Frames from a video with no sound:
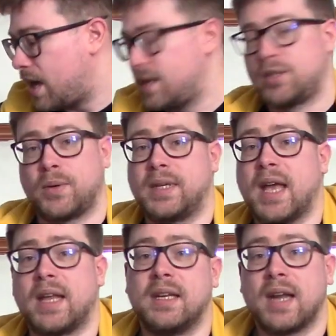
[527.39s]
So
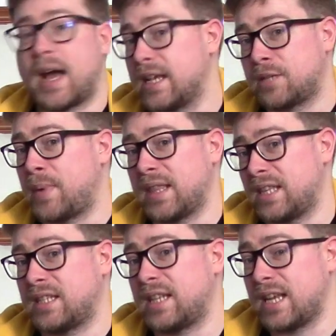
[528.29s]
again, I expect
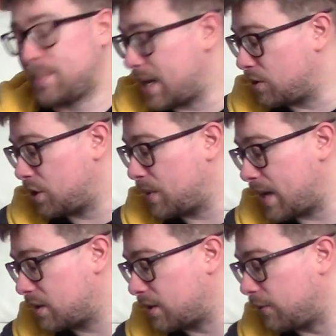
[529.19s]
this to take about 2
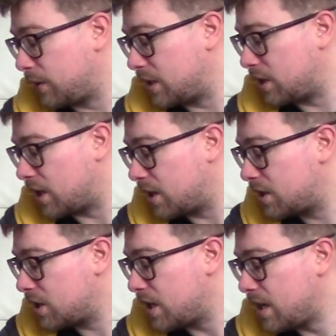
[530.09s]
hours to fully
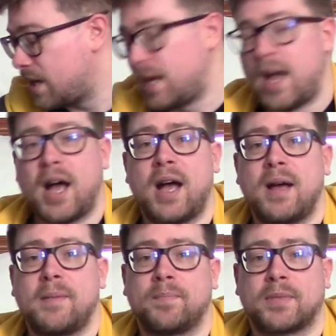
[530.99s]
charge.
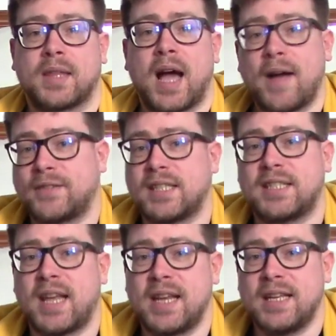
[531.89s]
I have to
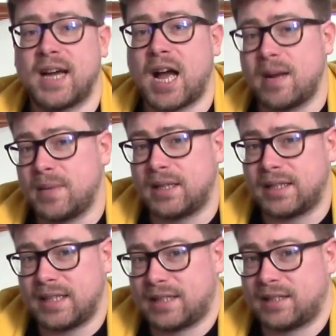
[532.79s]
say, I'm a
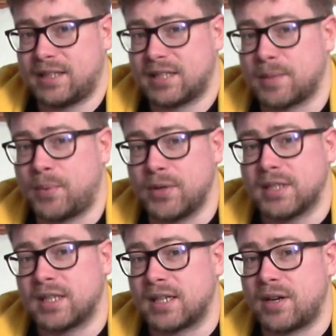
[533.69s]
little
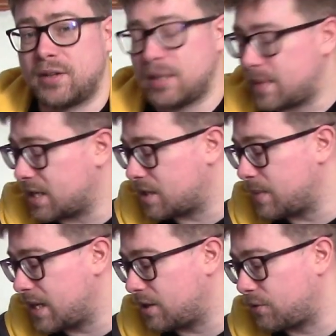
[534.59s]
disappointed it only managed to
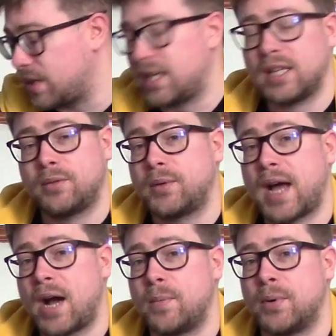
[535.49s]
make 3 kilowatt
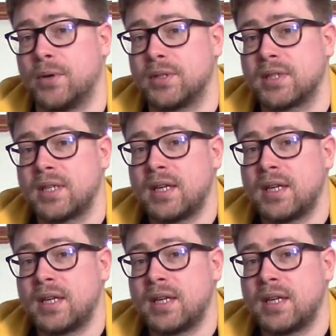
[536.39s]
output.